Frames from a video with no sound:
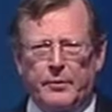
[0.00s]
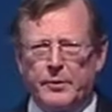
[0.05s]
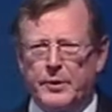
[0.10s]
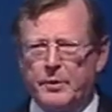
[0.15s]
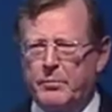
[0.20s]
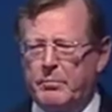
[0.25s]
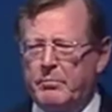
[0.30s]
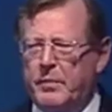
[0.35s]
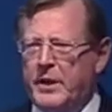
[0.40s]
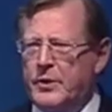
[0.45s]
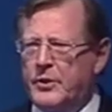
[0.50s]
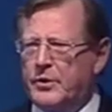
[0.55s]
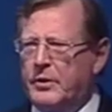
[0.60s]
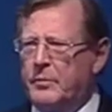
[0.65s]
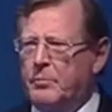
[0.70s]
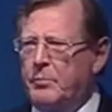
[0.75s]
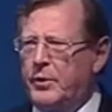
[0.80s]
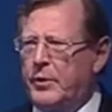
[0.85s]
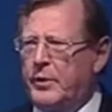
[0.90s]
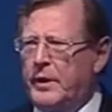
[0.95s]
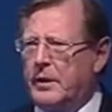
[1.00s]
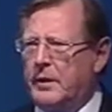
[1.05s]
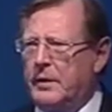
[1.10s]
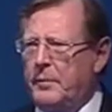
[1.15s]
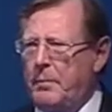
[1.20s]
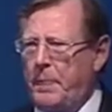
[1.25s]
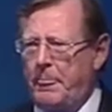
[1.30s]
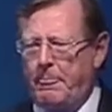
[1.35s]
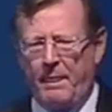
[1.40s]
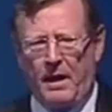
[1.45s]
there was a major
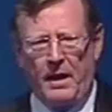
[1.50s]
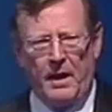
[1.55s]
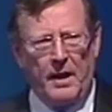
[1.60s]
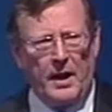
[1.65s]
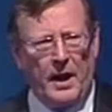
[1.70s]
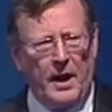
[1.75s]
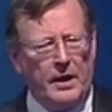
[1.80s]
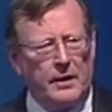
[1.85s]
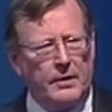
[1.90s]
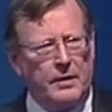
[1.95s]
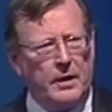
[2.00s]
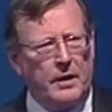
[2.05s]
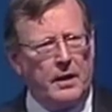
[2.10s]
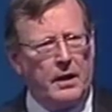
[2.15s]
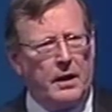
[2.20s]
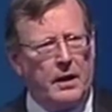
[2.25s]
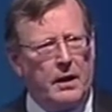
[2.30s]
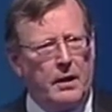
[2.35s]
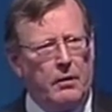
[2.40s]
employer in